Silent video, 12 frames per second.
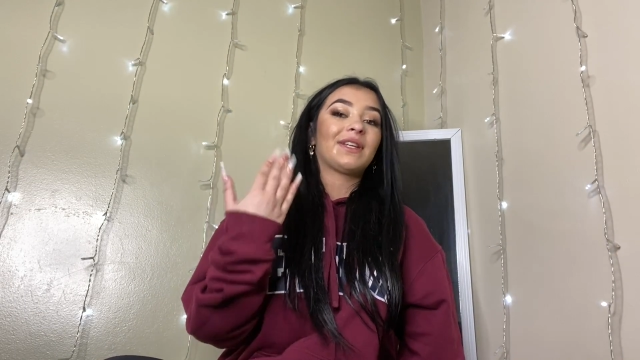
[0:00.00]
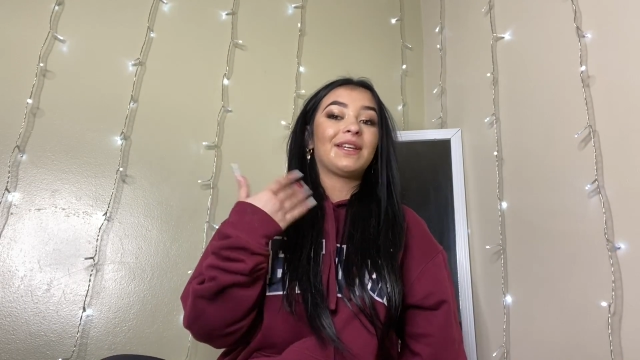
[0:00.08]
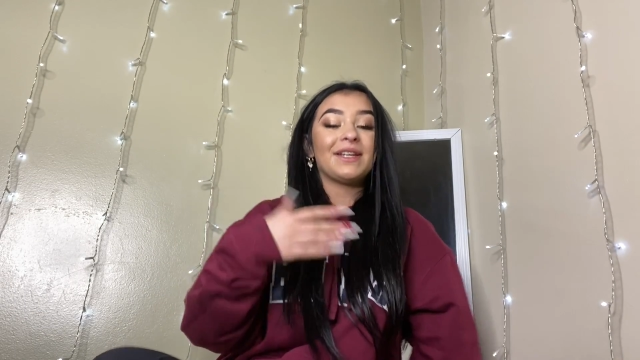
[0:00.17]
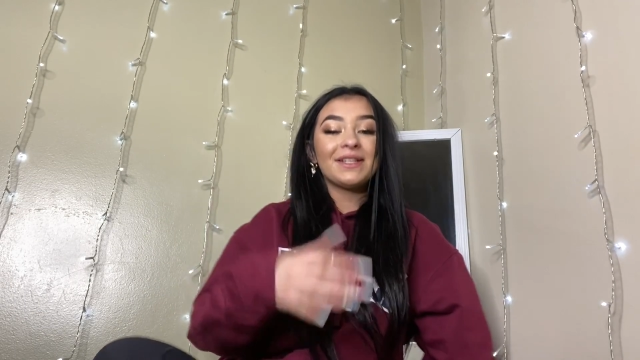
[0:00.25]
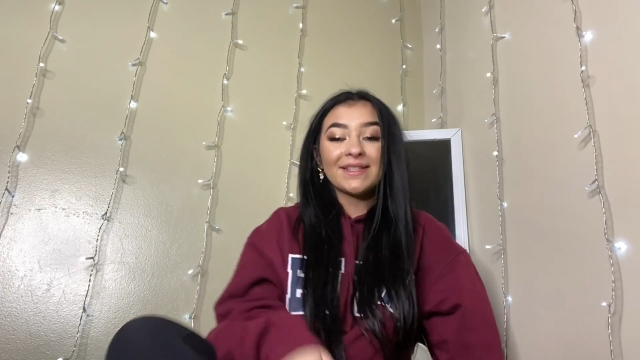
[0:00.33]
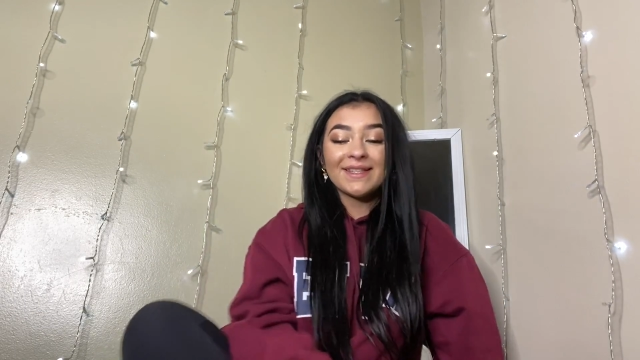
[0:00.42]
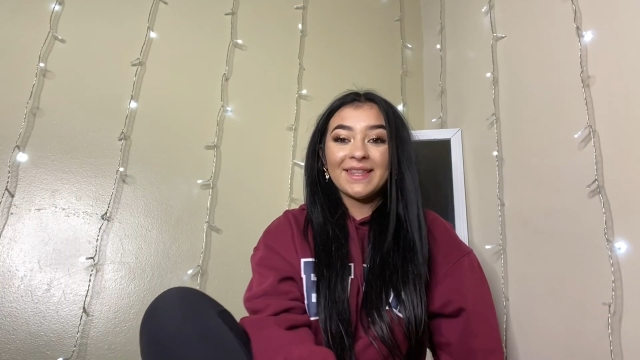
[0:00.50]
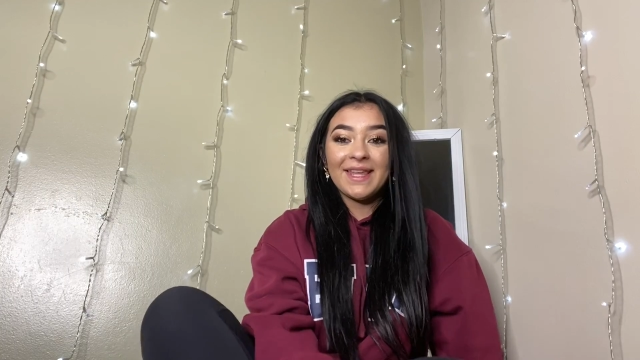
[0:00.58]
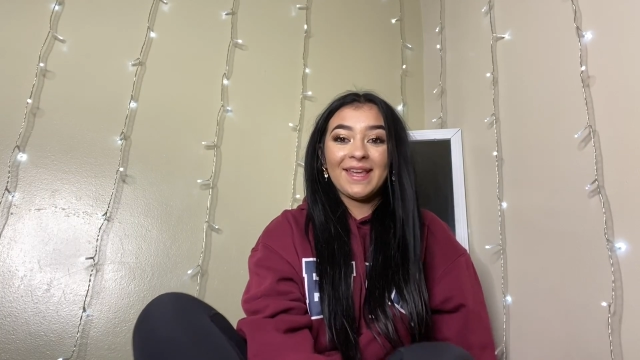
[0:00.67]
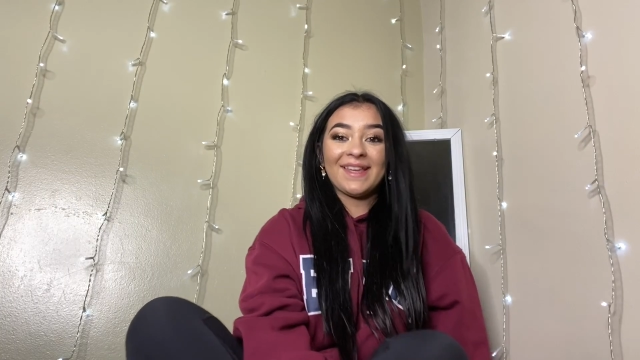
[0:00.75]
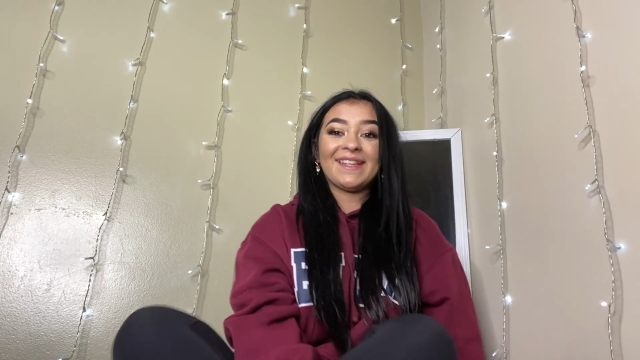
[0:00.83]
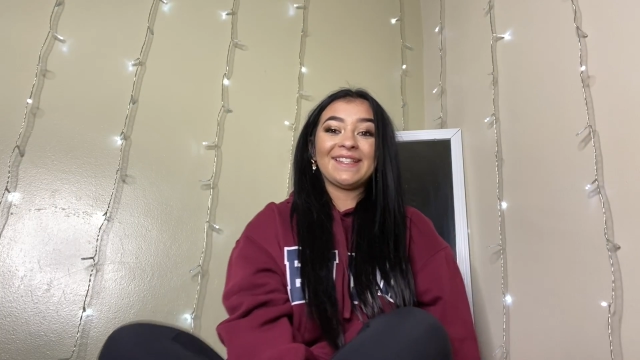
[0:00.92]
here's the
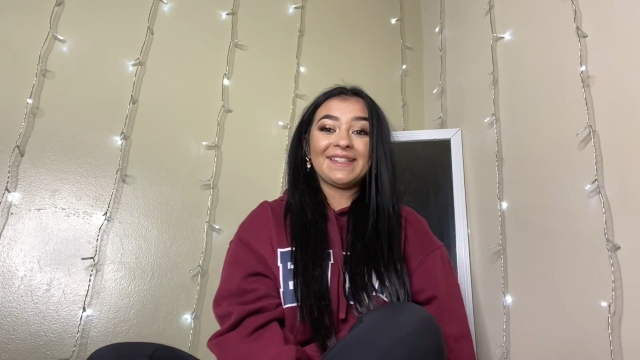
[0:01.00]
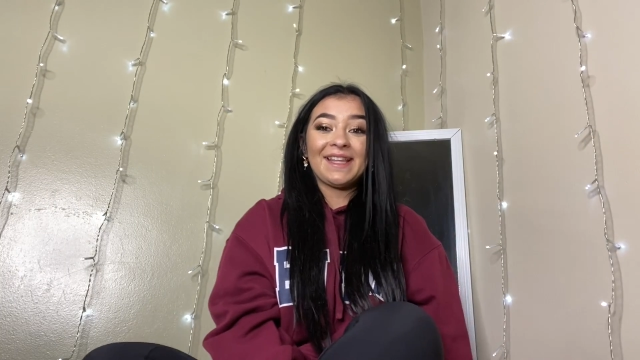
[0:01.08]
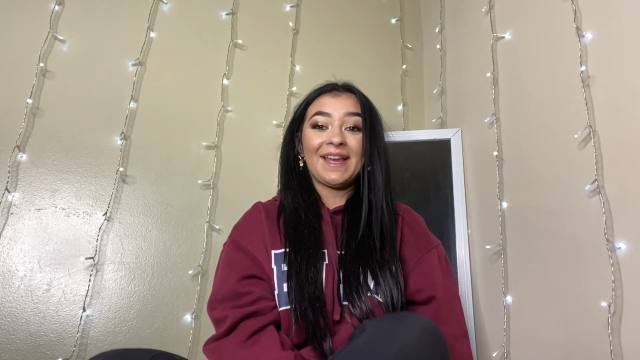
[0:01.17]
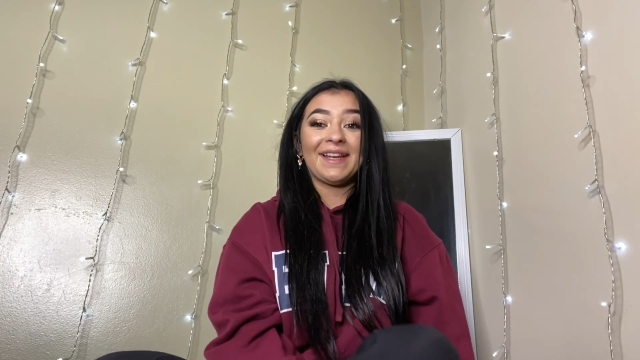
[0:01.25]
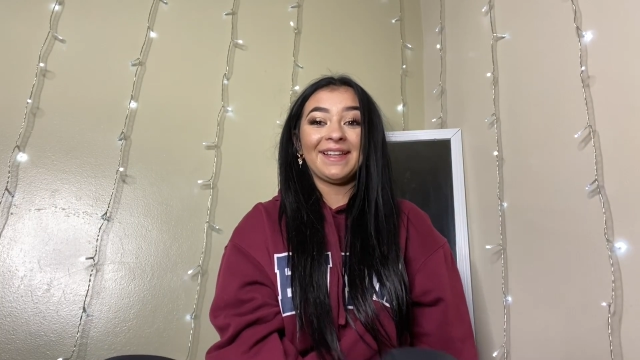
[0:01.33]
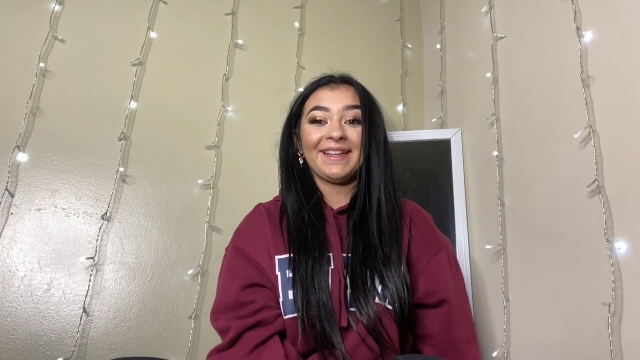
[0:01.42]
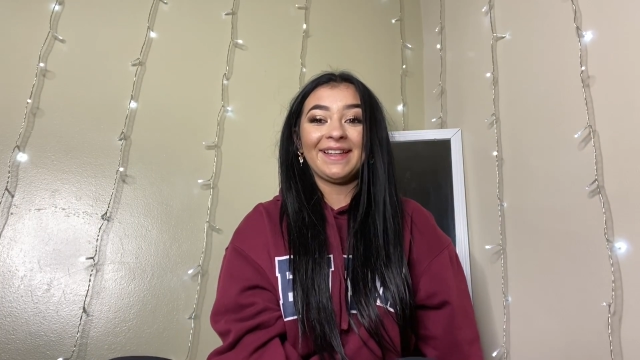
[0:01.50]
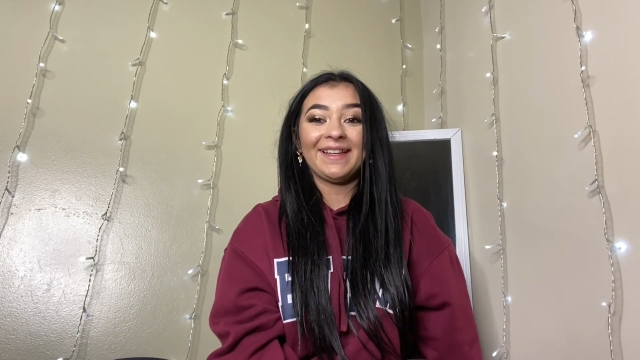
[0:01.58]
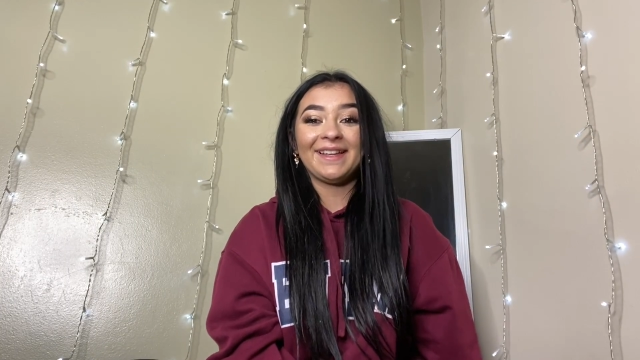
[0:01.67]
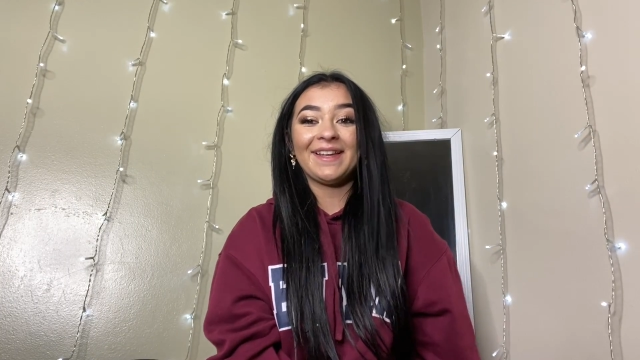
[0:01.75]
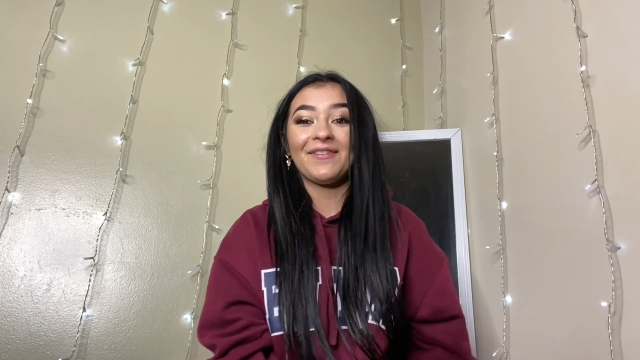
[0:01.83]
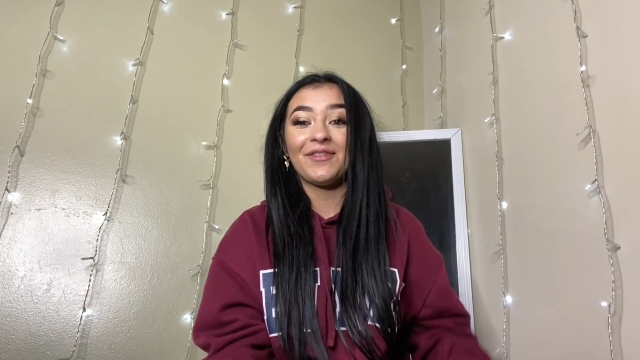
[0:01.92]
thing, is that
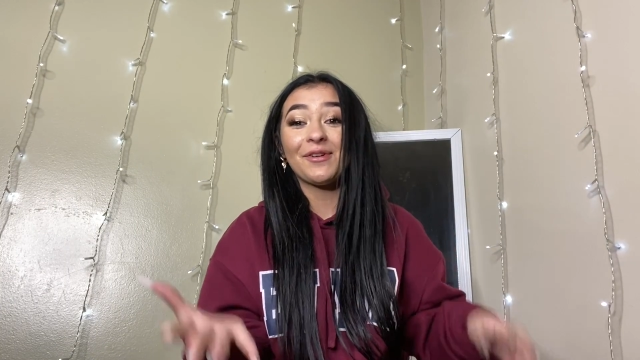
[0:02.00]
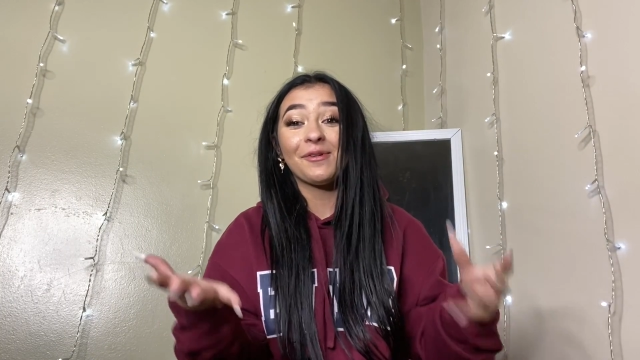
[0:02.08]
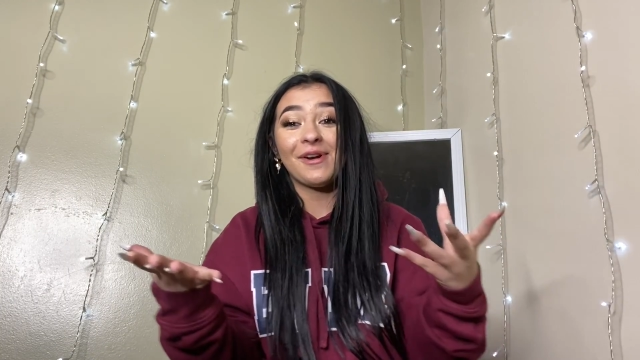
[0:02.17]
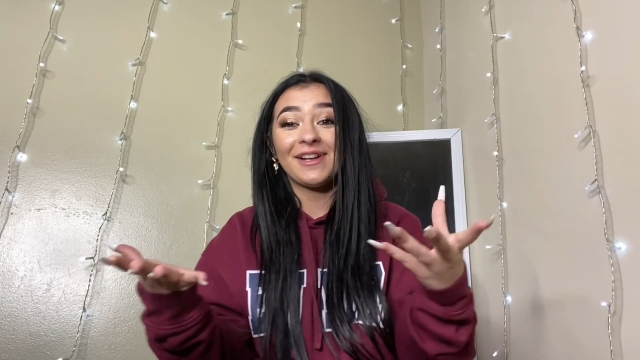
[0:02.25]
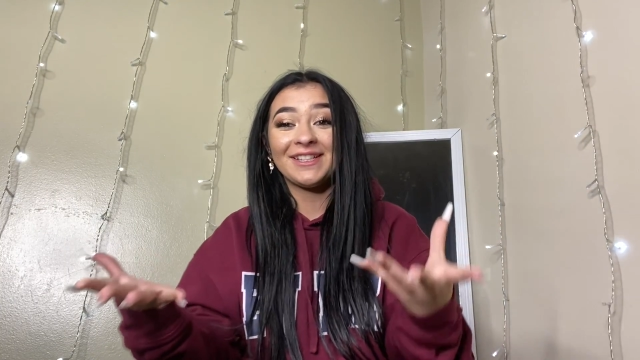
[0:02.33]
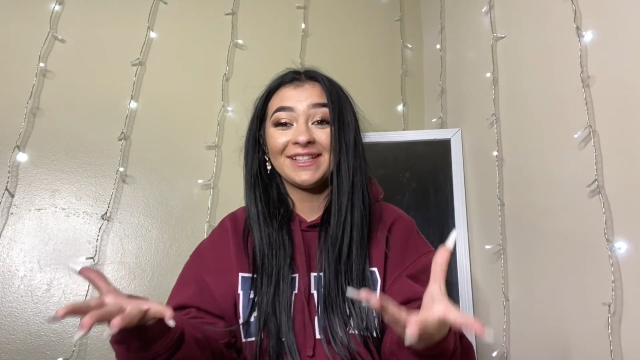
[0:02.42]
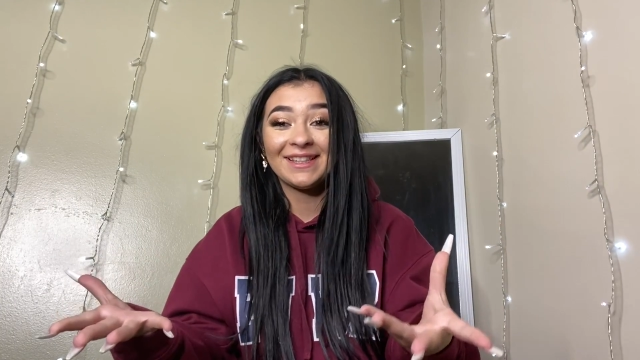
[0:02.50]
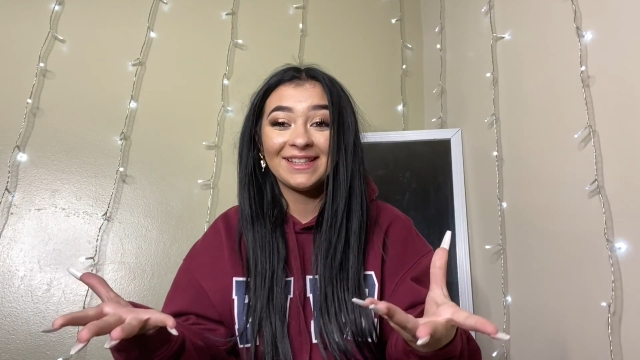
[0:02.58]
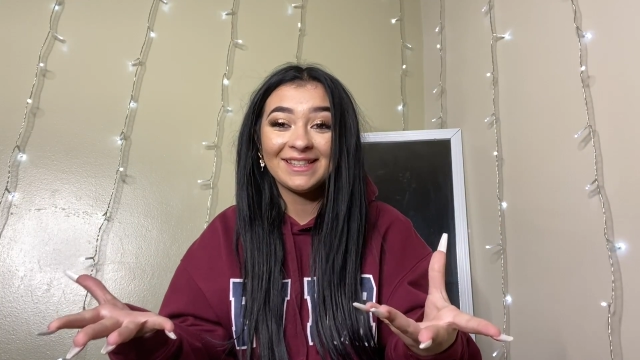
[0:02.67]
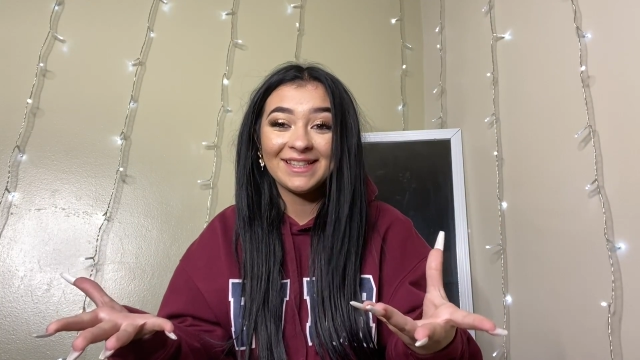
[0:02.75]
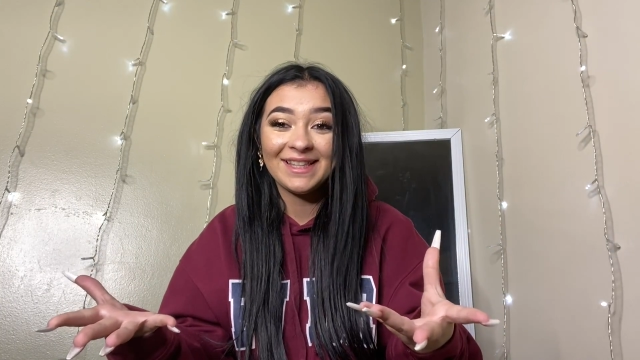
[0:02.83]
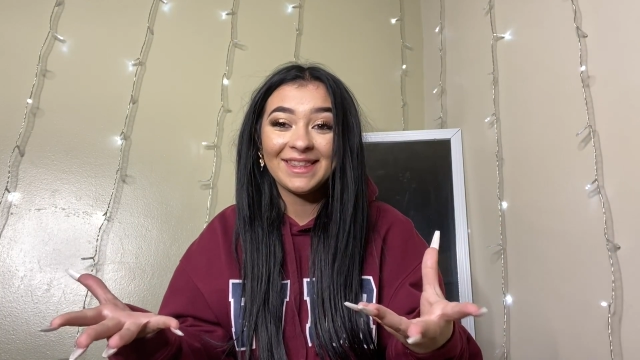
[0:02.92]
if you're watching
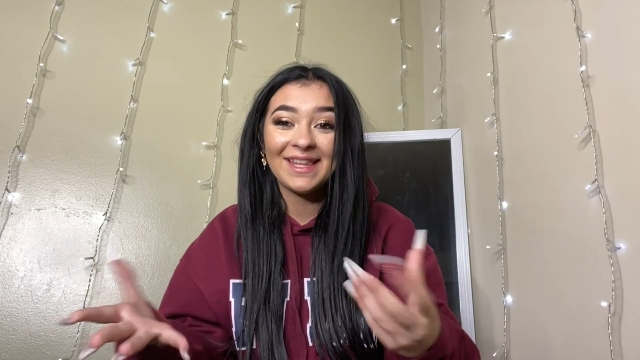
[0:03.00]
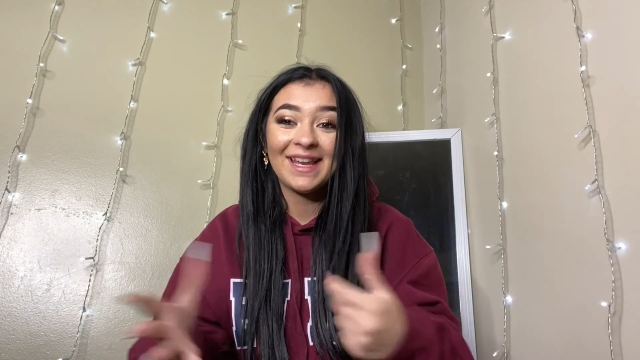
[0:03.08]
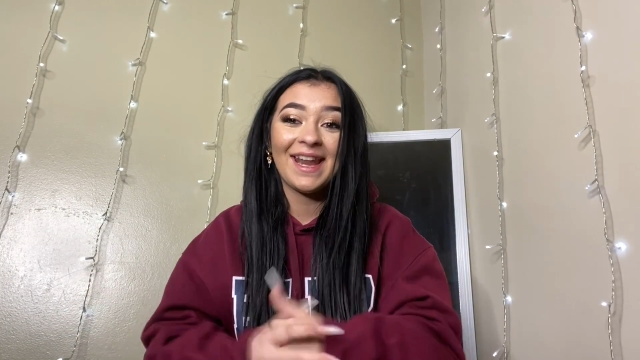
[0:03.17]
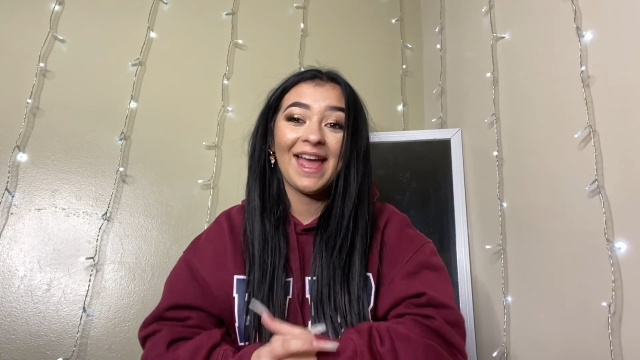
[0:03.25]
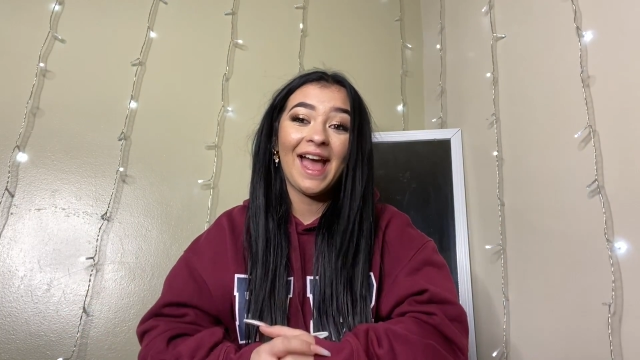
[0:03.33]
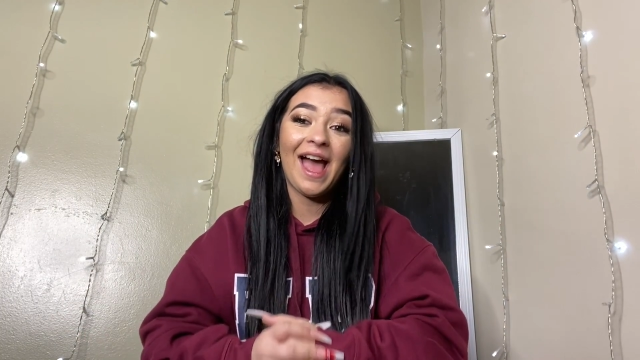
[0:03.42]
this, Ethan,